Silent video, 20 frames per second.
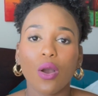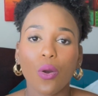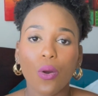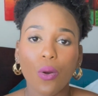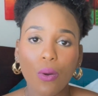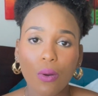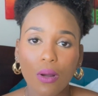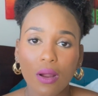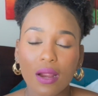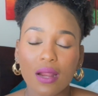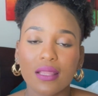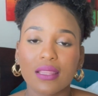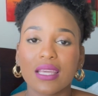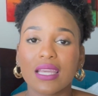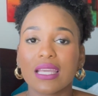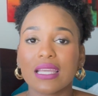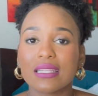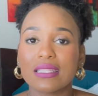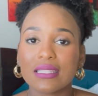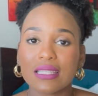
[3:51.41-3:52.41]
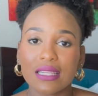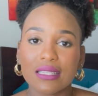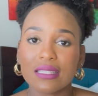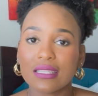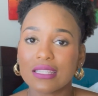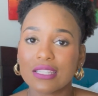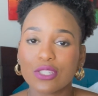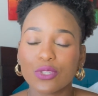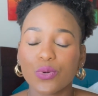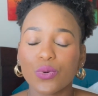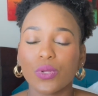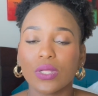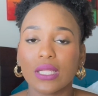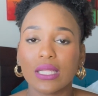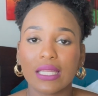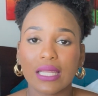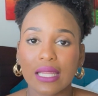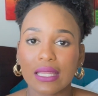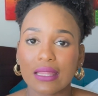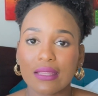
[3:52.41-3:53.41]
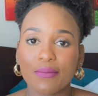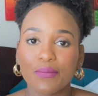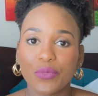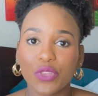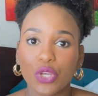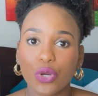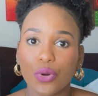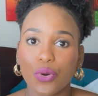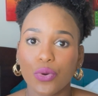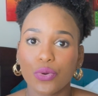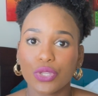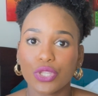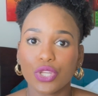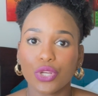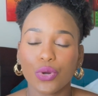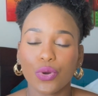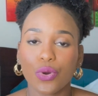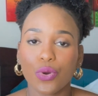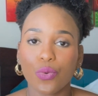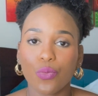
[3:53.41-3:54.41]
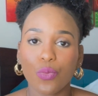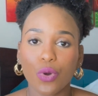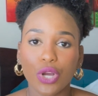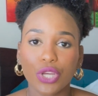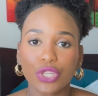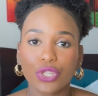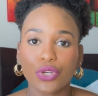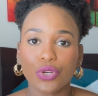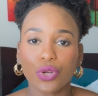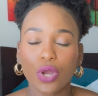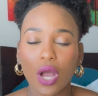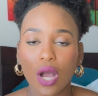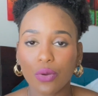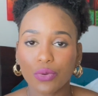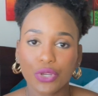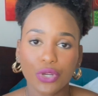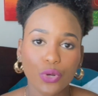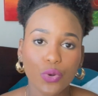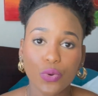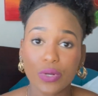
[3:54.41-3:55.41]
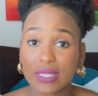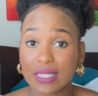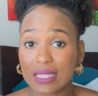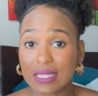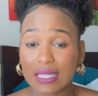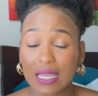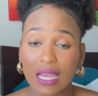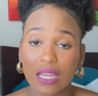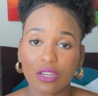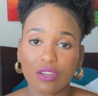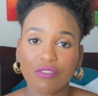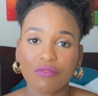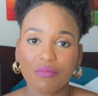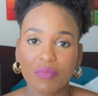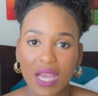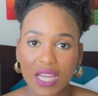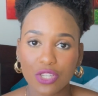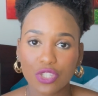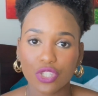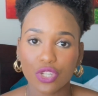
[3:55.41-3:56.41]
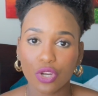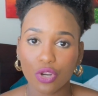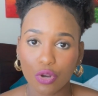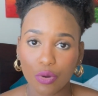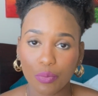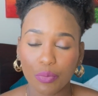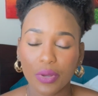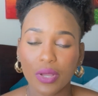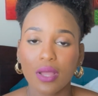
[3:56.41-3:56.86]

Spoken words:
or they can send to the school and let them know, you know, how your courses kind of match up,